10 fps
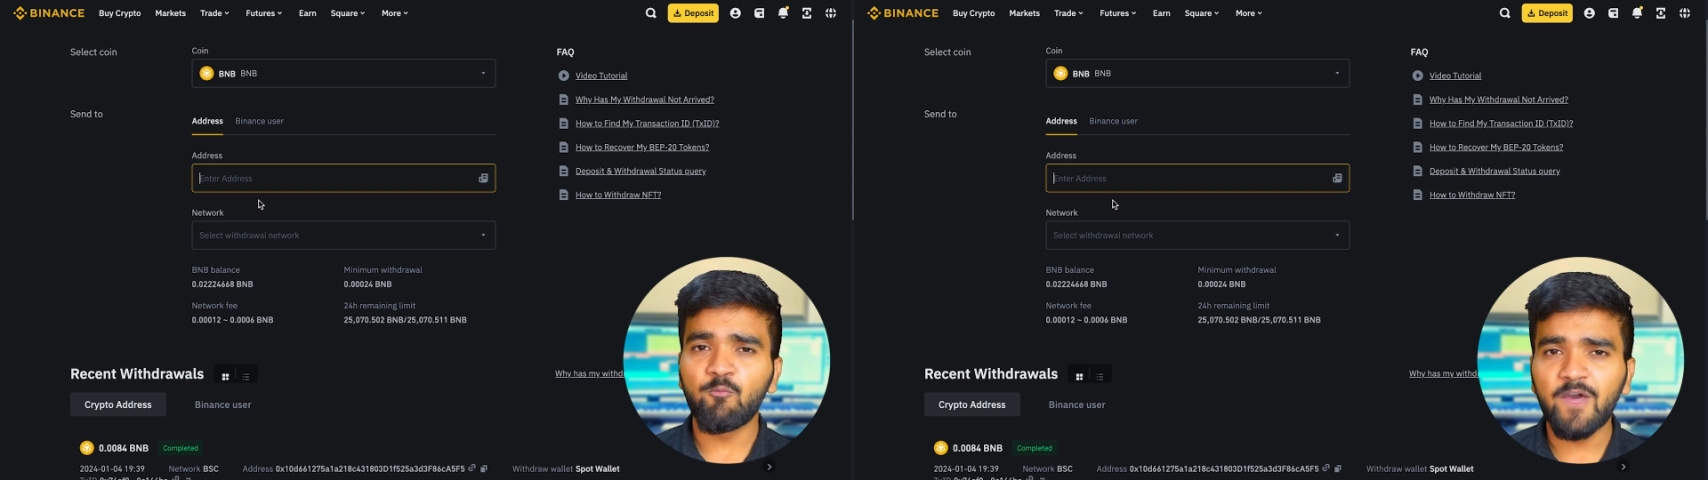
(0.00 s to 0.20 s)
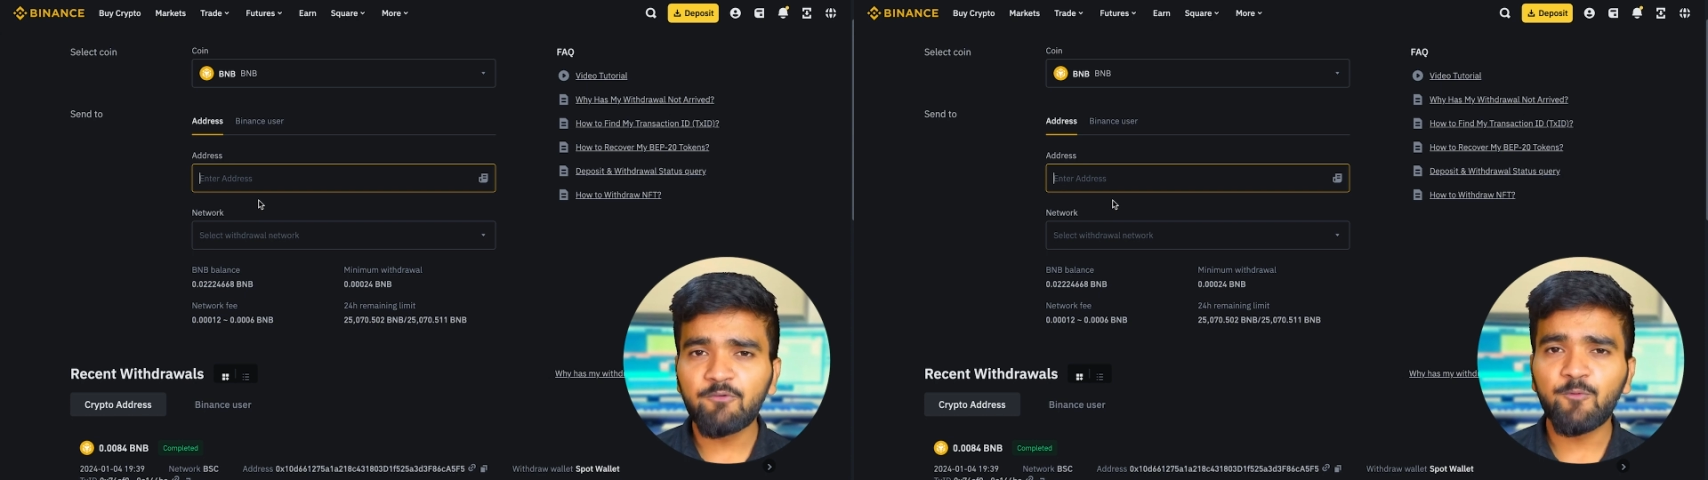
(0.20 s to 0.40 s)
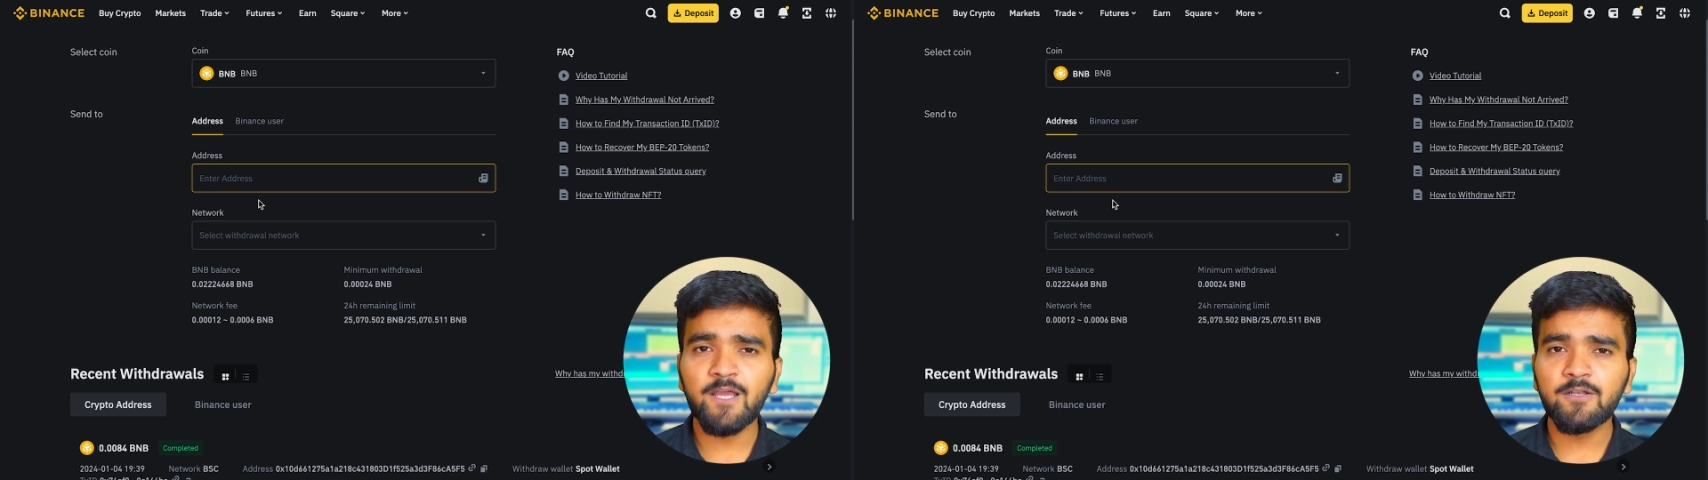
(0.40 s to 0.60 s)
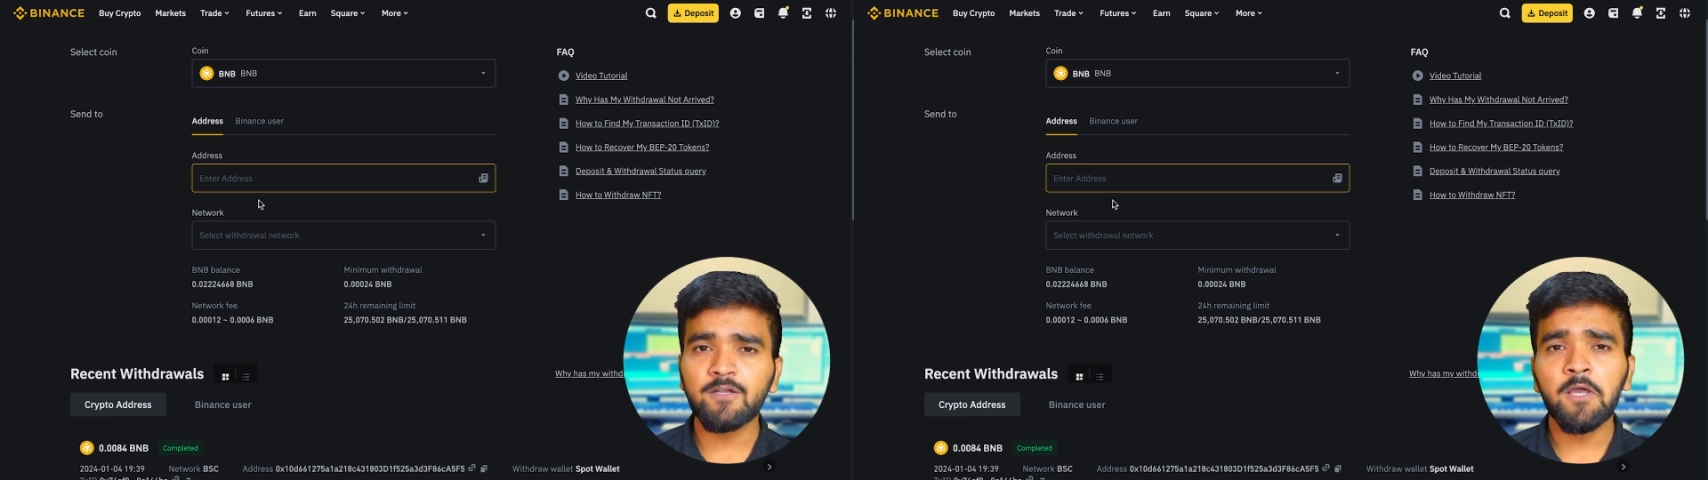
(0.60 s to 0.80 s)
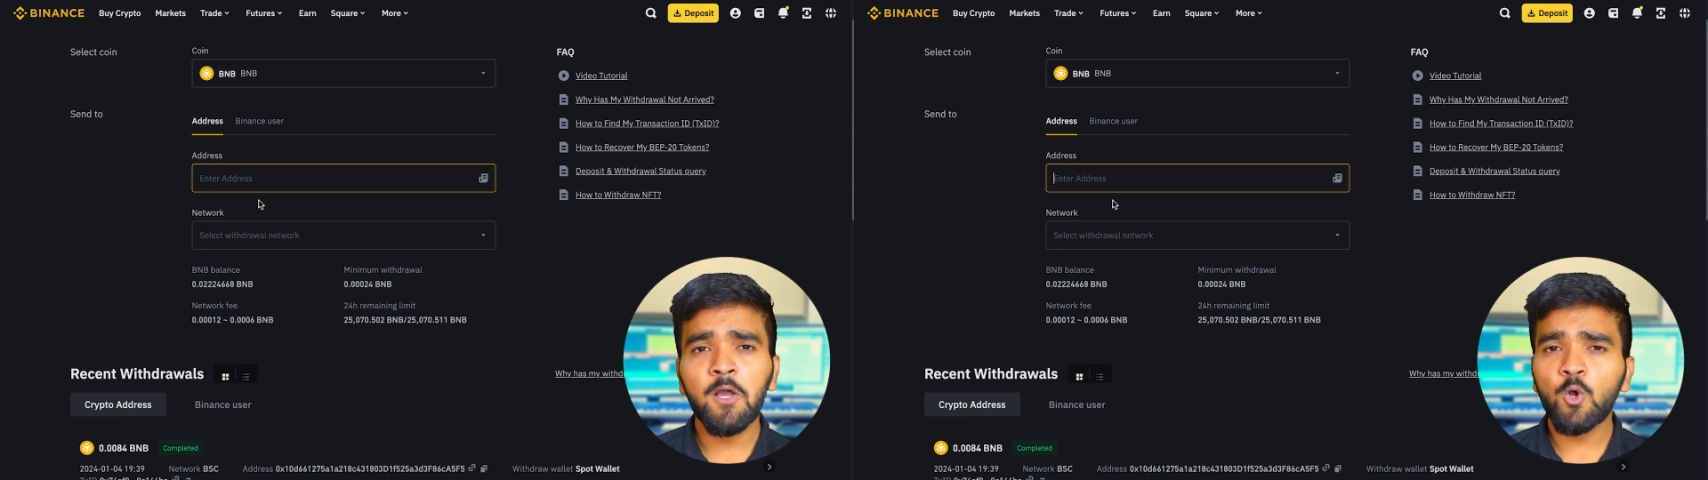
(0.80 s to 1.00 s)
verified
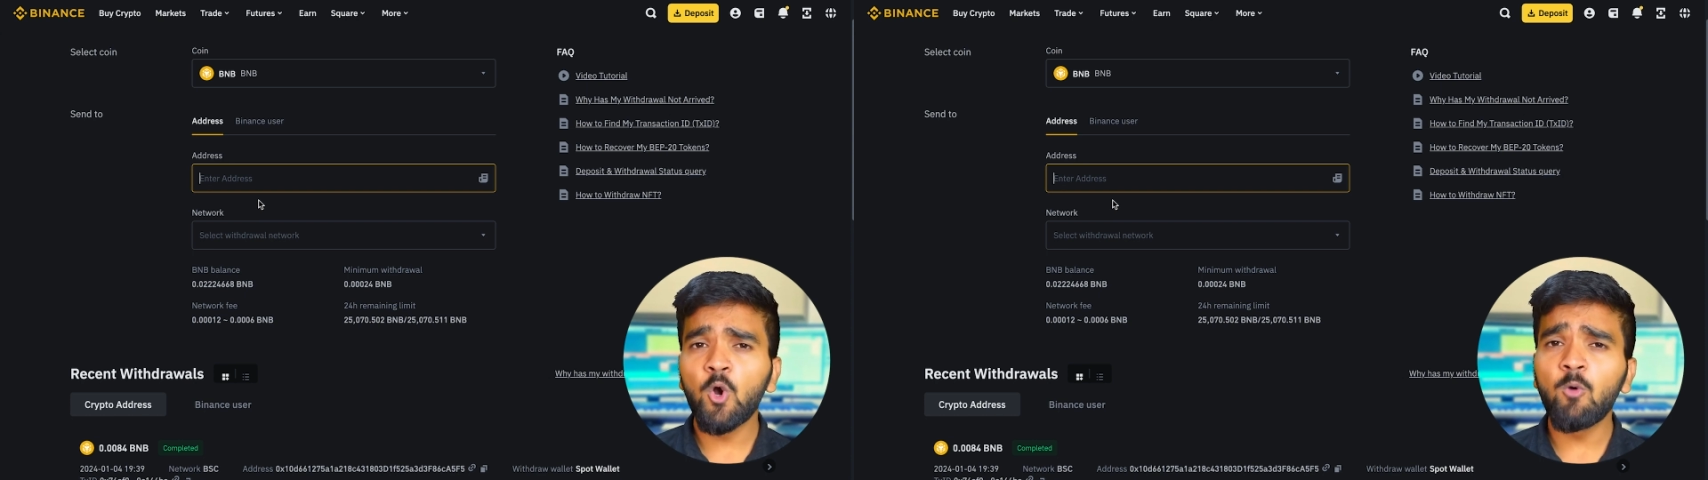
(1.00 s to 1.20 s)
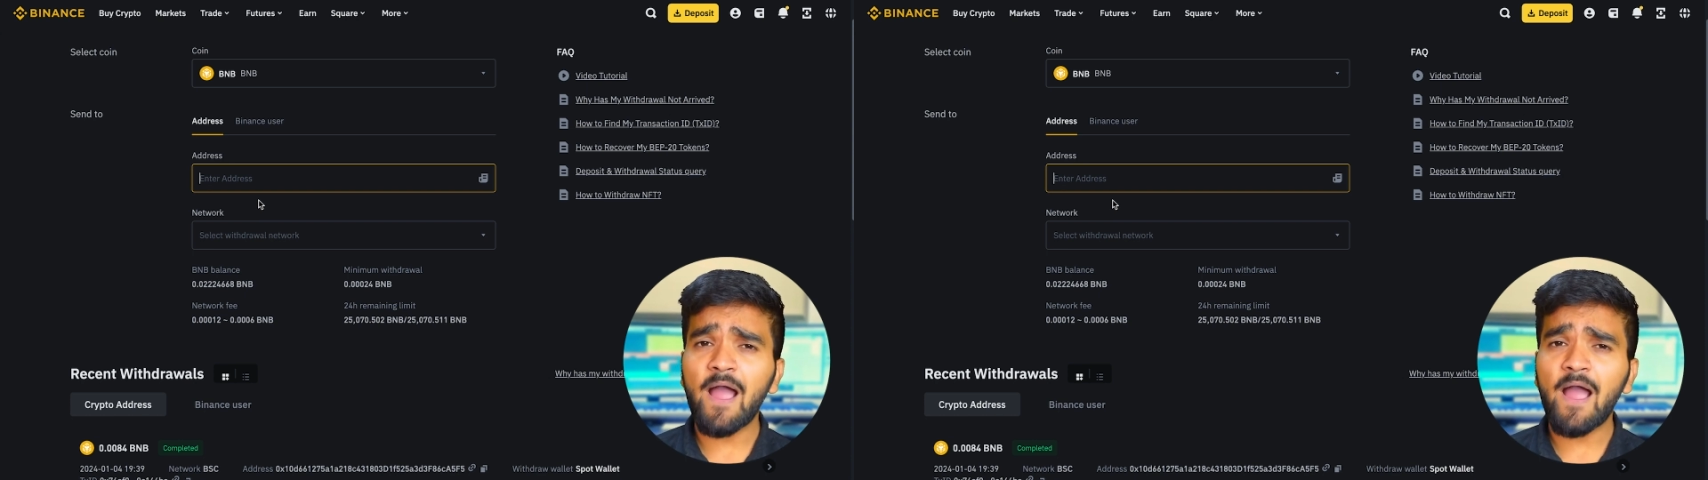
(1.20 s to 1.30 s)
it, go